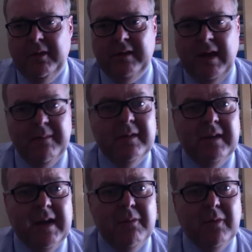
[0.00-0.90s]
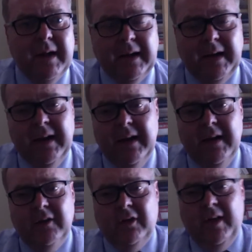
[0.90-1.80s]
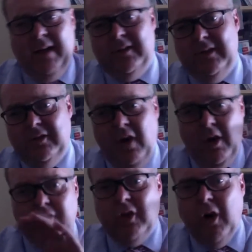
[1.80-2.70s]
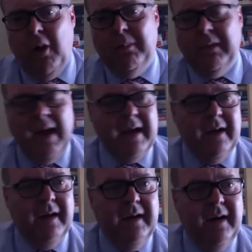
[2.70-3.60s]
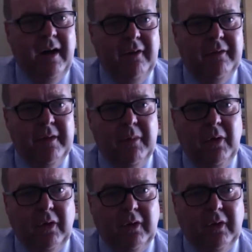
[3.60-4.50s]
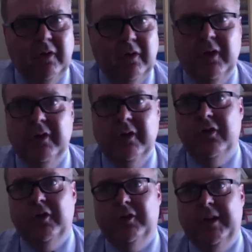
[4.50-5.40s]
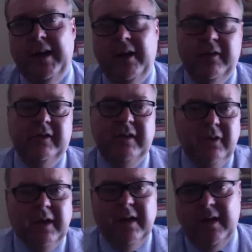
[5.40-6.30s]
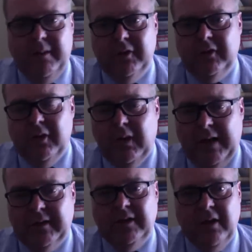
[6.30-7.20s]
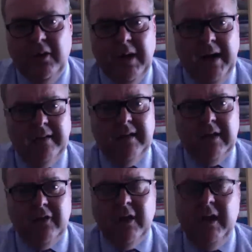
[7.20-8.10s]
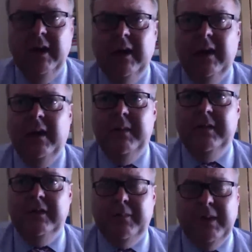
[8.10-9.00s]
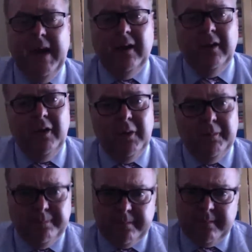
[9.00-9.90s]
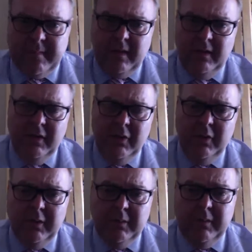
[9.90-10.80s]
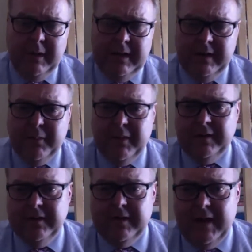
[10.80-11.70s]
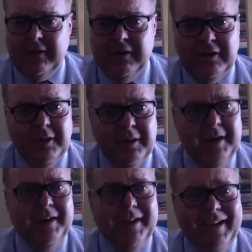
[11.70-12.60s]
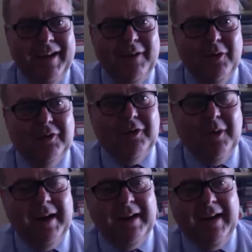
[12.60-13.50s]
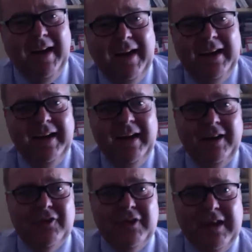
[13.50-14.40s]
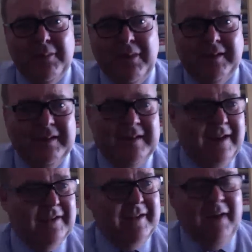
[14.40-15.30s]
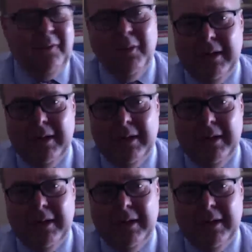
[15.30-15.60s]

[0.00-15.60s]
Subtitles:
the same team, really. So that's the sort of top layer of the Moorlands Learning Trust. And then obviously Ilkley Grammar School has its own head teacher, Mrs Pennell, who we did the presentation to, and it was quite a tricky presentation, that